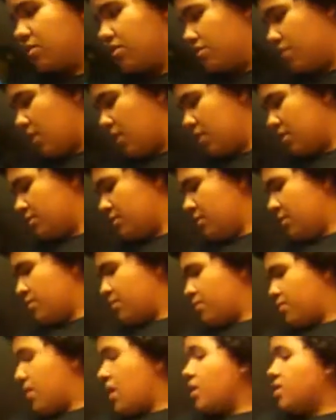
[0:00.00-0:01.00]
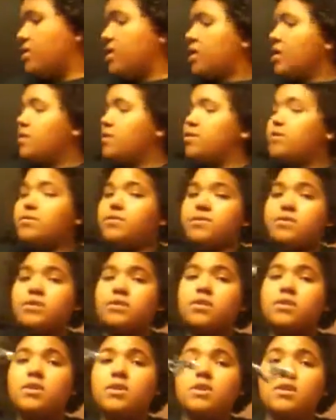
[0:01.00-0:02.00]
The rod that I use.
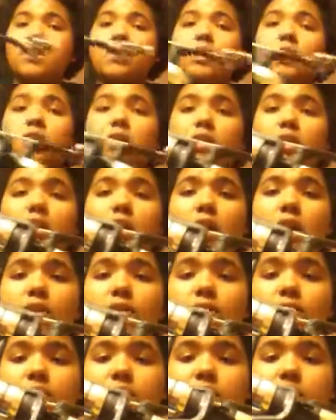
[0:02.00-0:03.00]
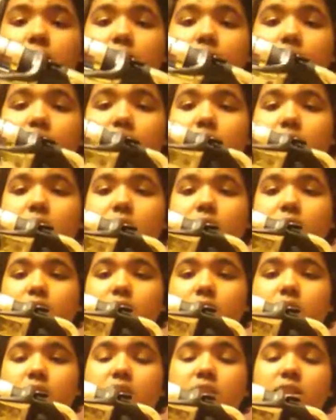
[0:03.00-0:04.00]
I use
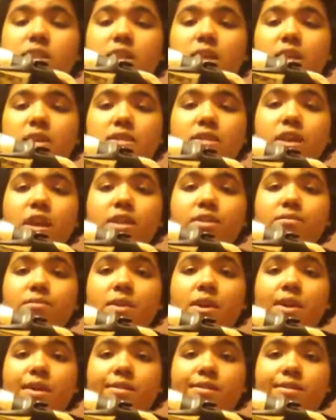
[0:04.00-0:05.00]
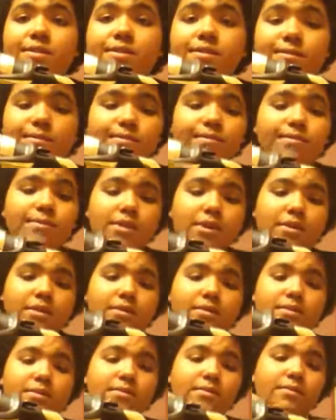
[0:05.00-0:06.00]
this Tiger rod. Well,
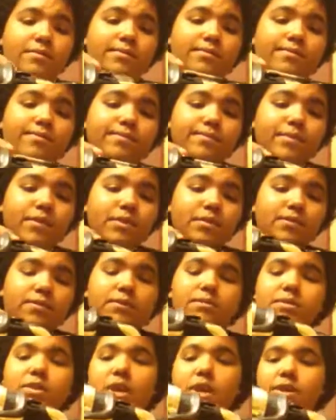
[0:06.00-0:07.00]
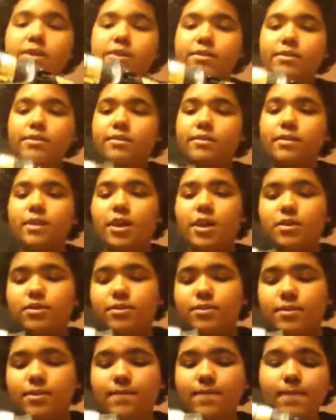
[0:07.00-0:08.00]
it's from Tiger,
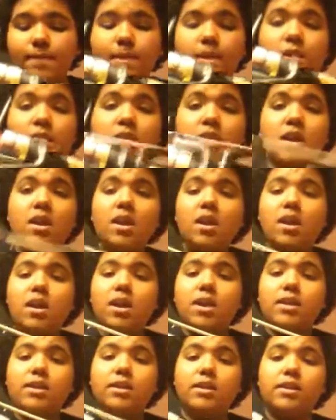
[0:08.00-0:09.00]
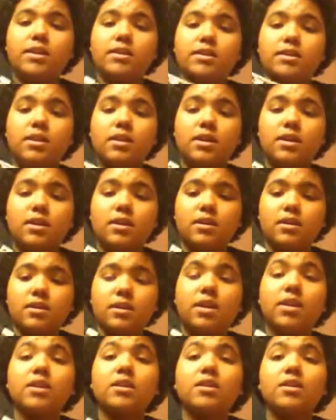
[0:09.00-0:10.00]
actually. And it is
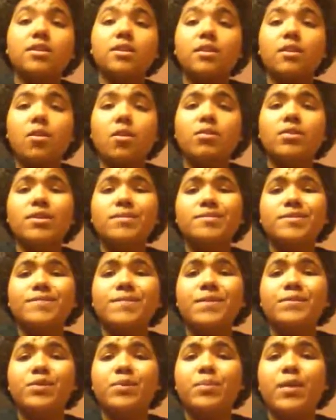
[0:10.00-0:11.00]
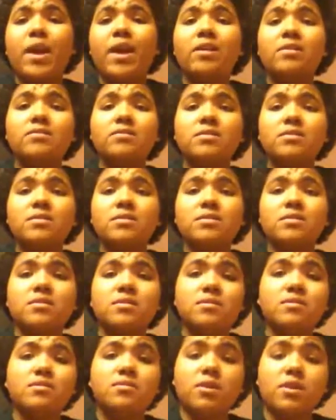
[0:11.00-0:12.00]
it could hold up to 50 pounds.
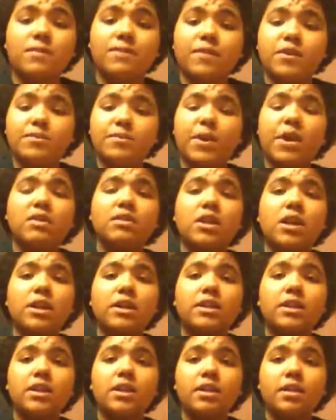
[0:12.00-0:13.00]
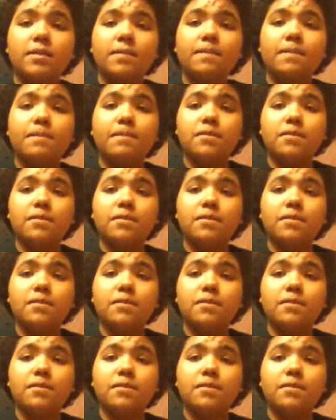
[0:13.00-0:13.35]
Well, 50-pound line on it.